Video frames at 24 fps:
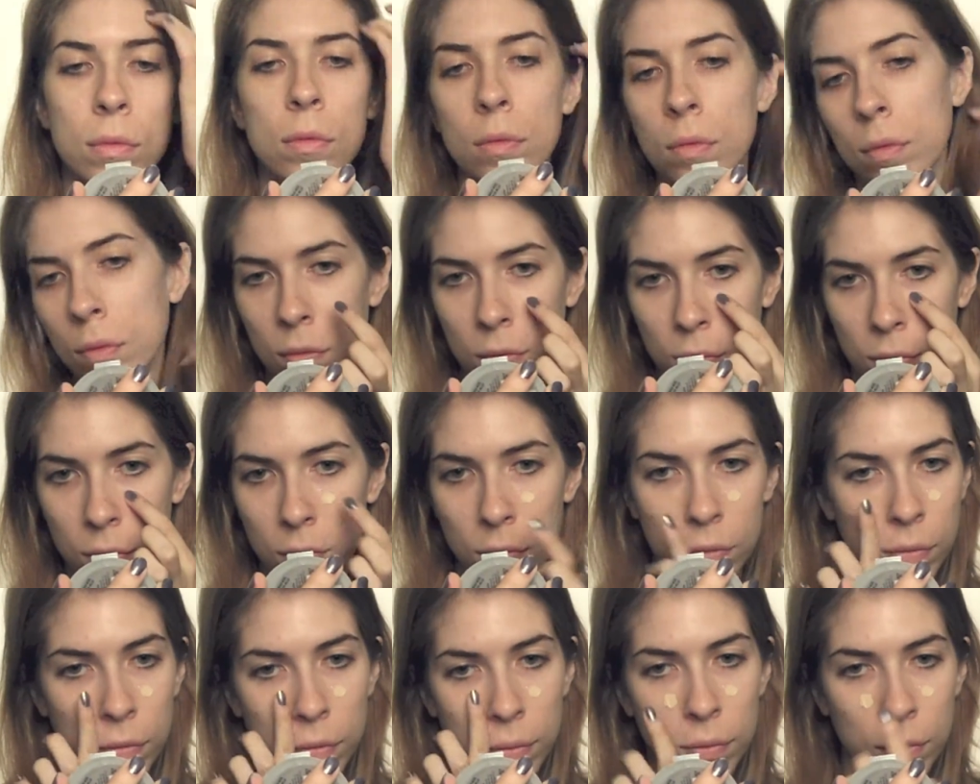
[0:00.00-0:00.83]
And
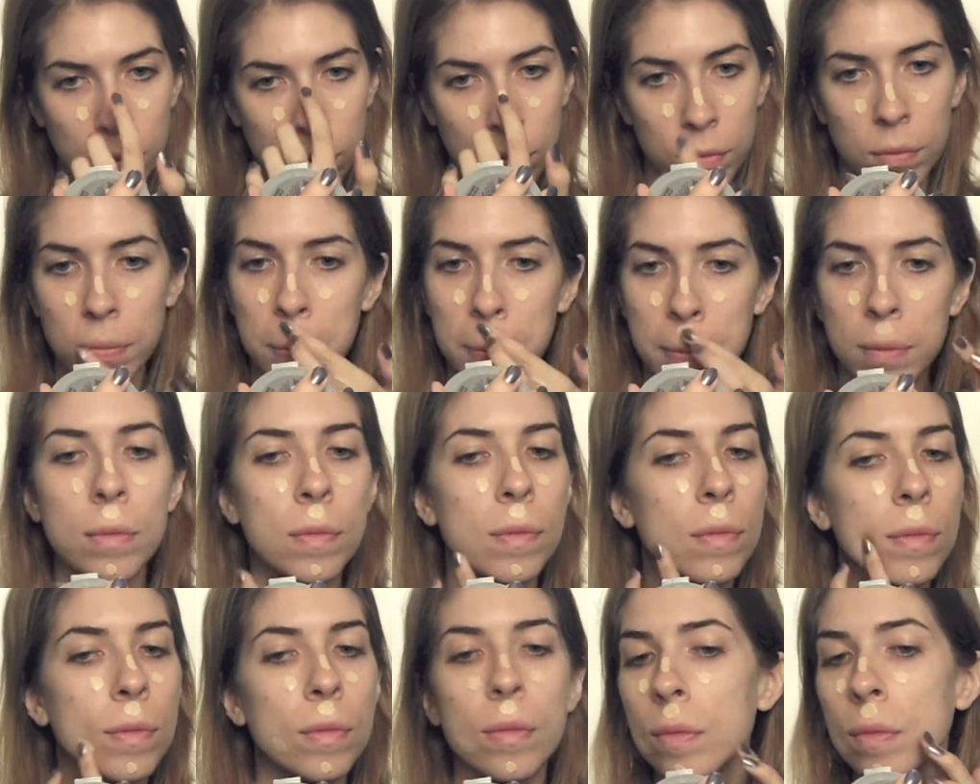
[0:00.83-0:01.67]
how I apply this
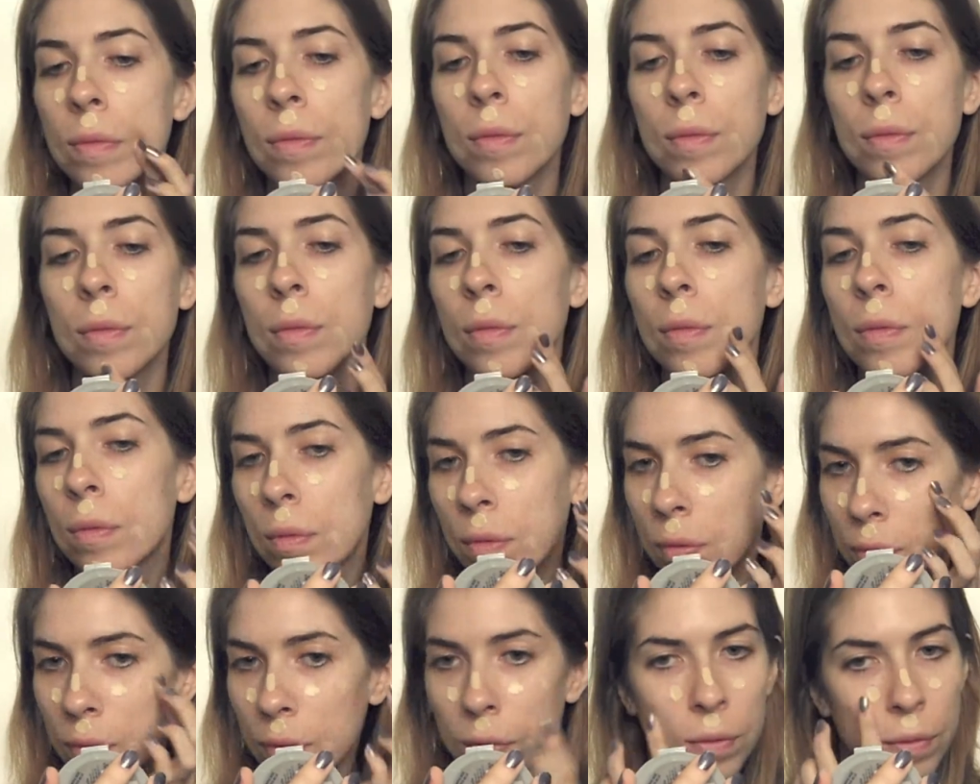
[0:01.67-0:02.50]
is I just dot
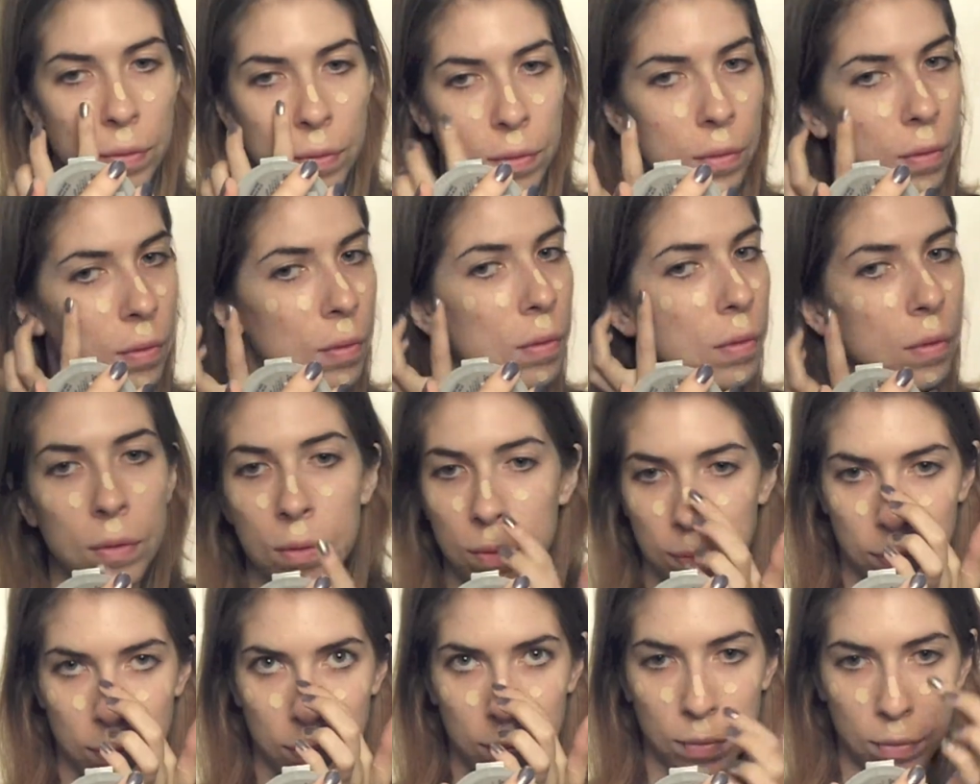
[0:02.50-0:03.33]
it on my
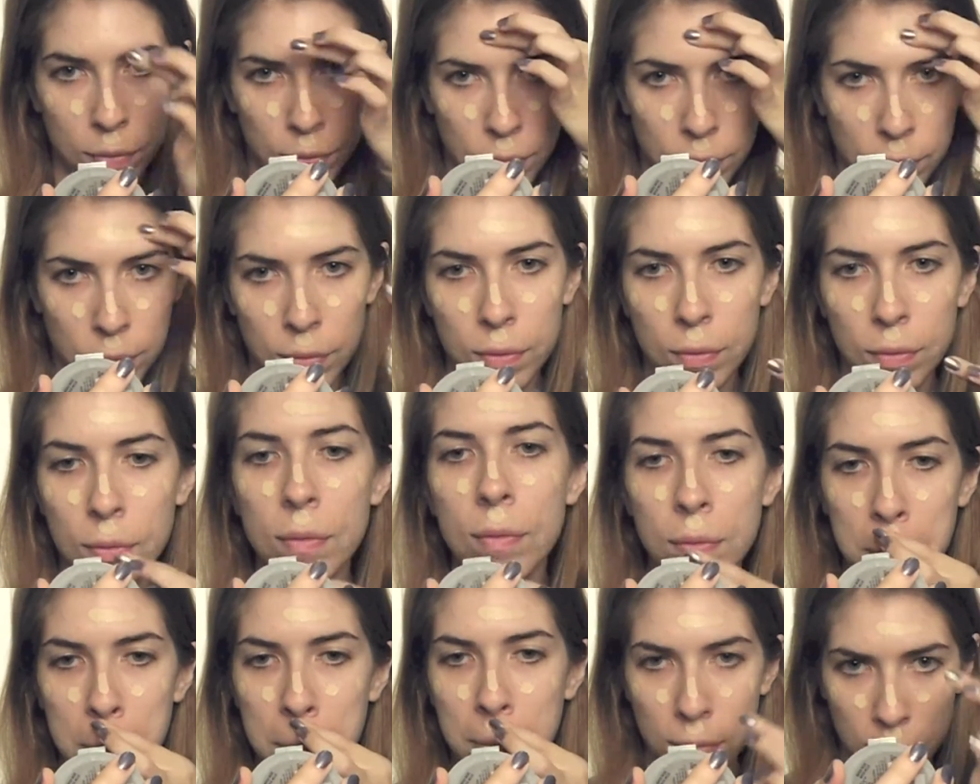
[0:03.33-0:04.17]
face.
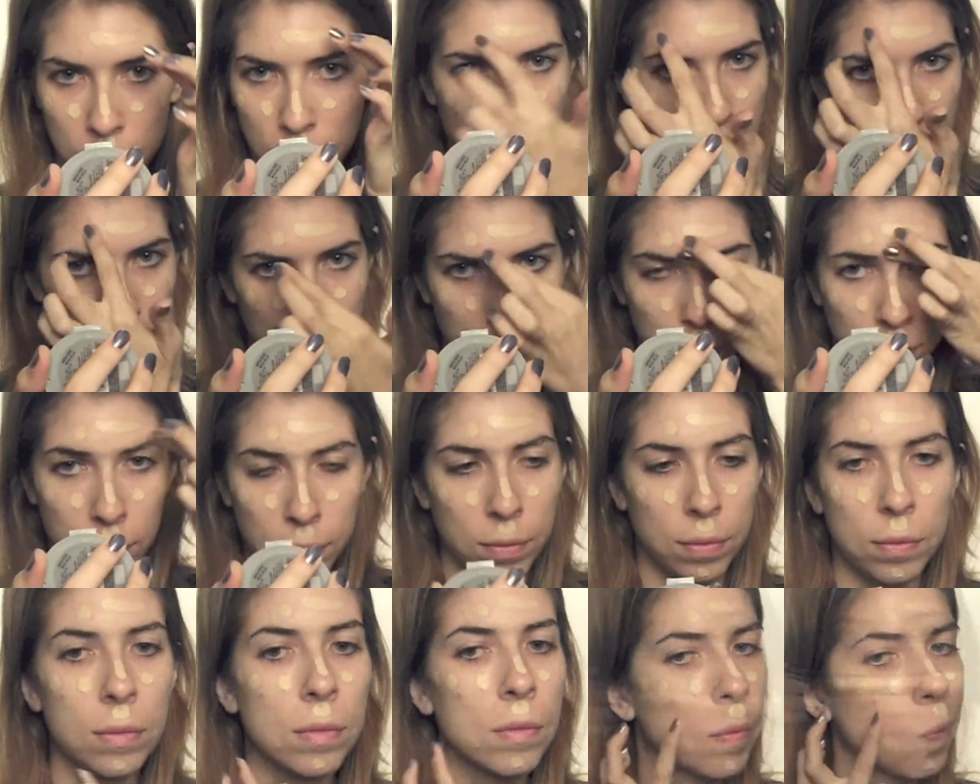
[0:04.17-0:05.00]
And
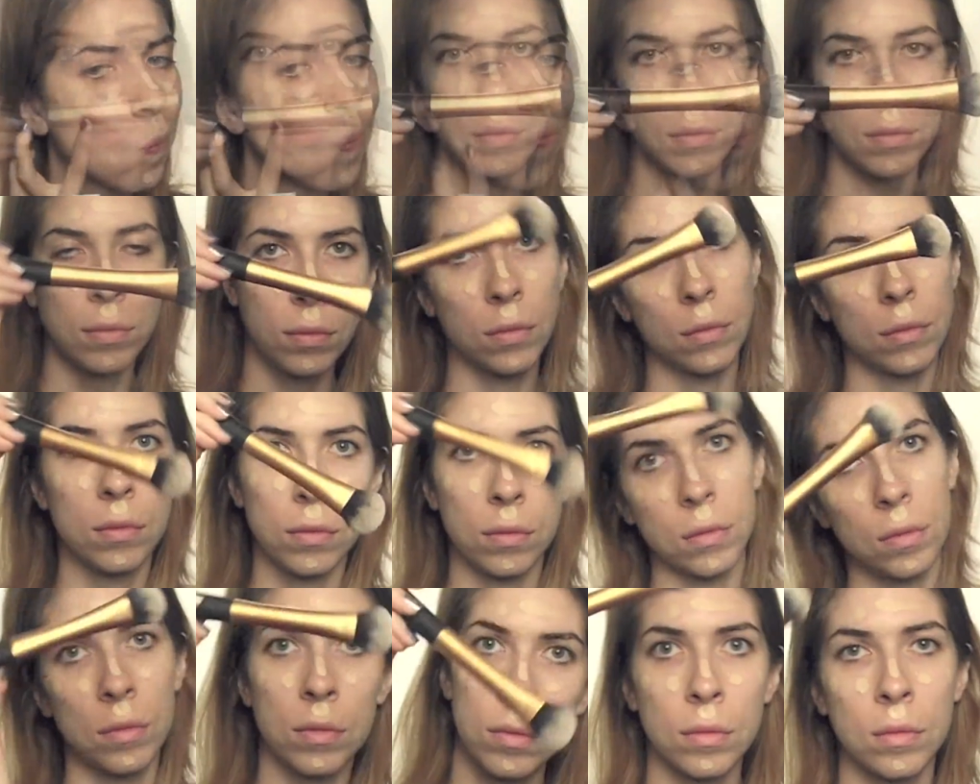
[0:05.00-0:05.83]
then using
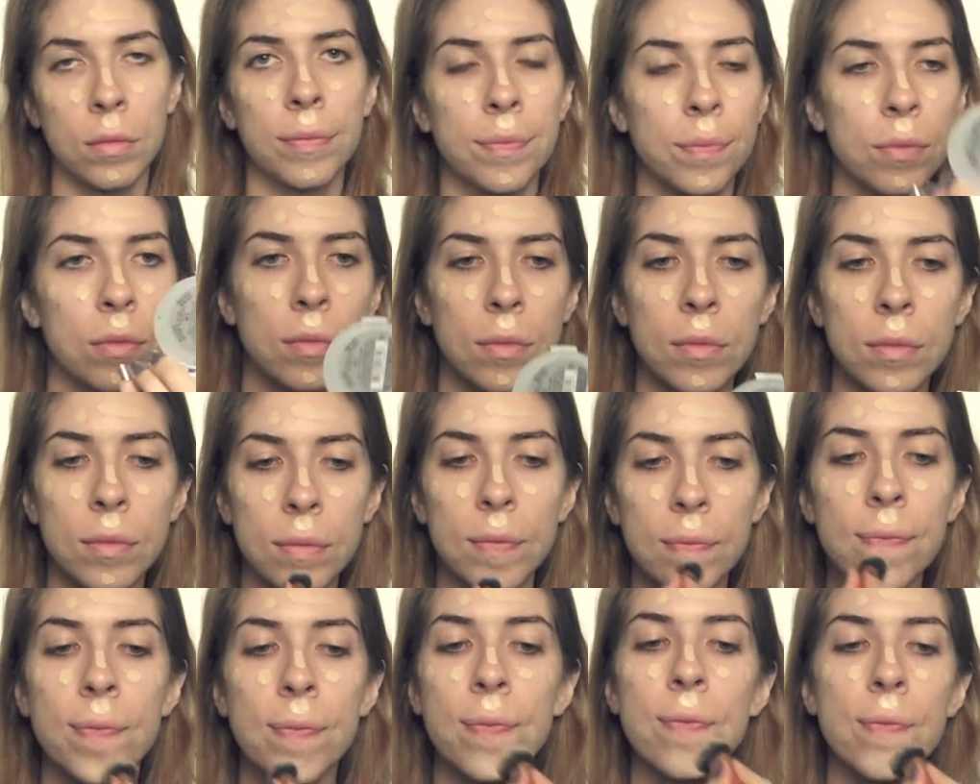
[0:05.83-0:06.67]
my Real
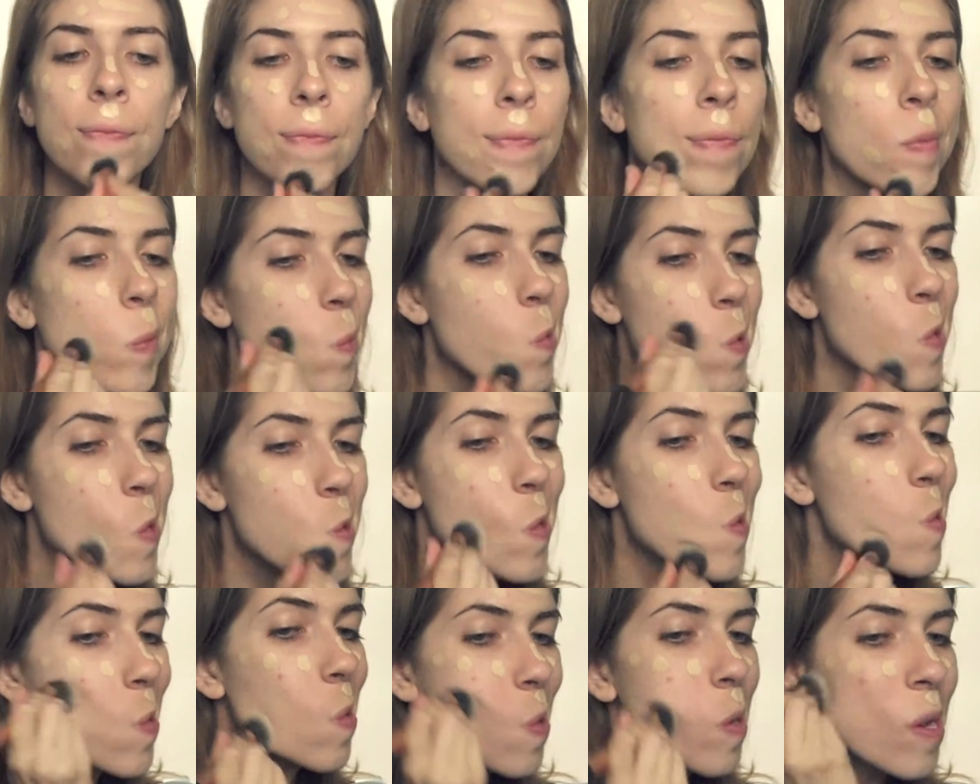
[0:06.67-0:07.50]
Techniques Expert
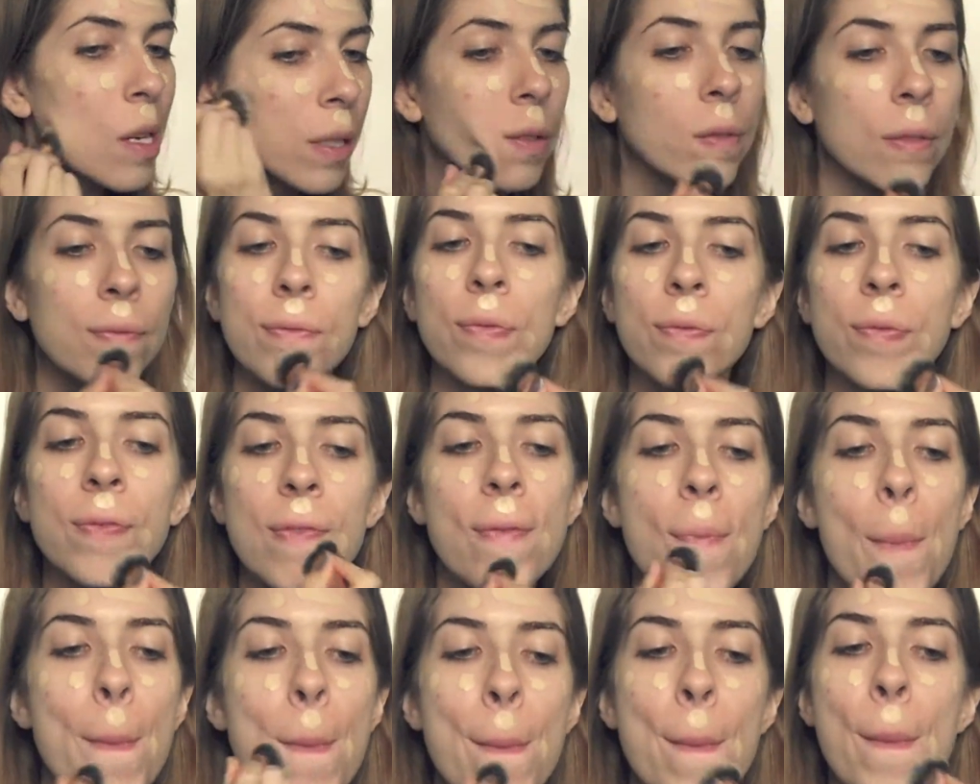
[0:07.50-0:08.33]
Face Brush,
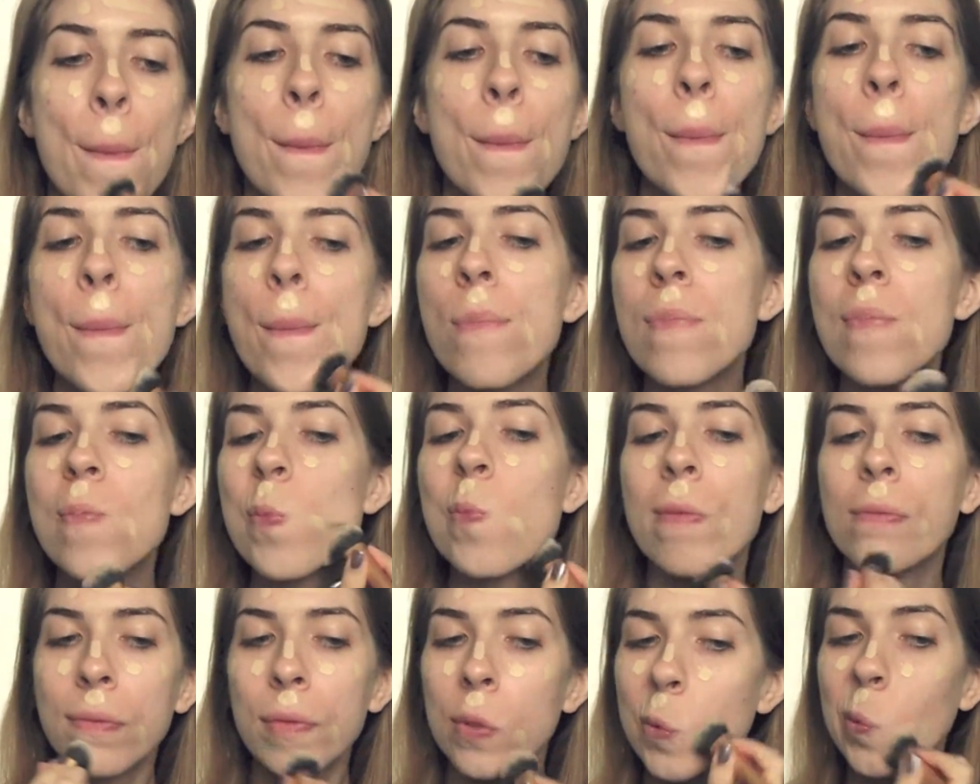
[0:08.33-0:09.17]
I buff it
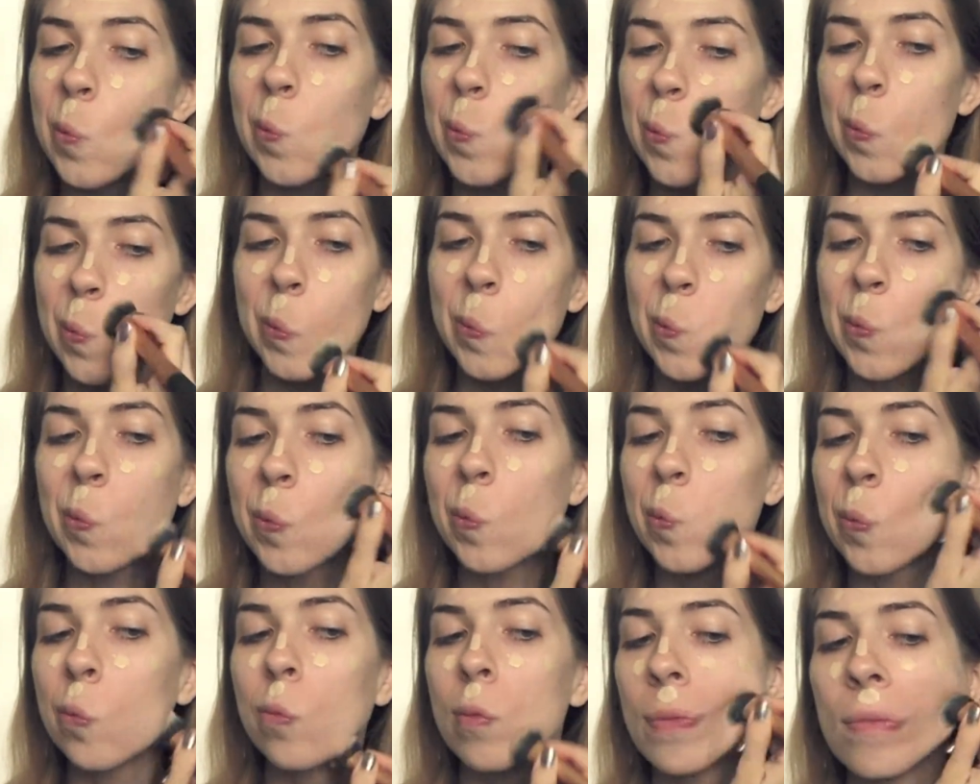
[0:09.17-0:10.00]
into my
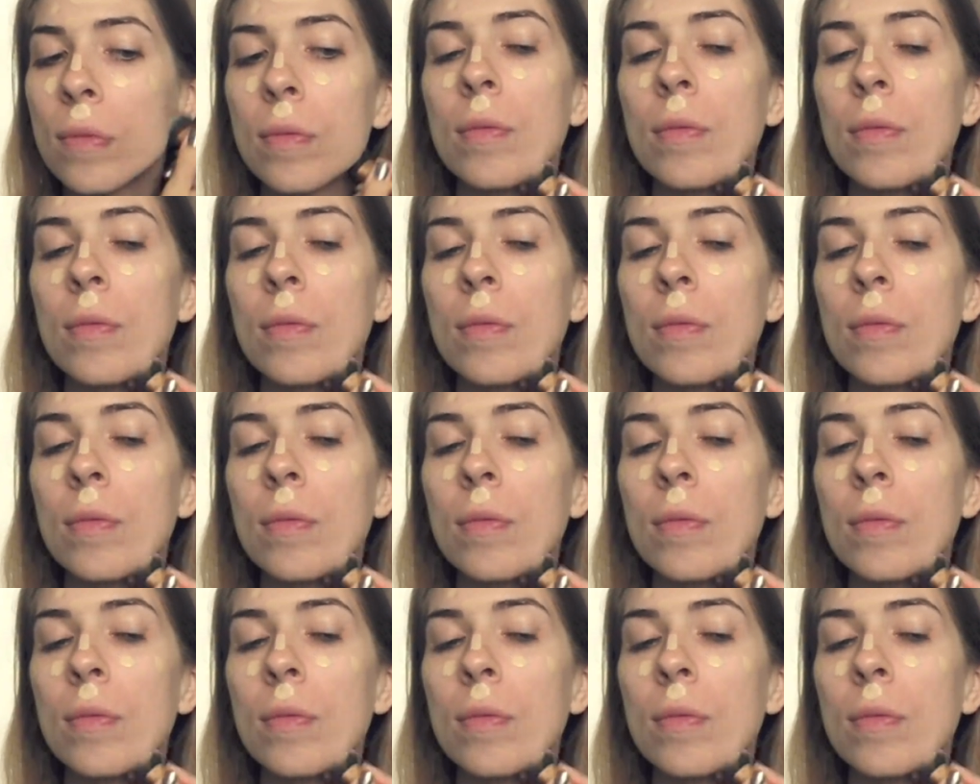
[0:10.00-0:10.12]
skin.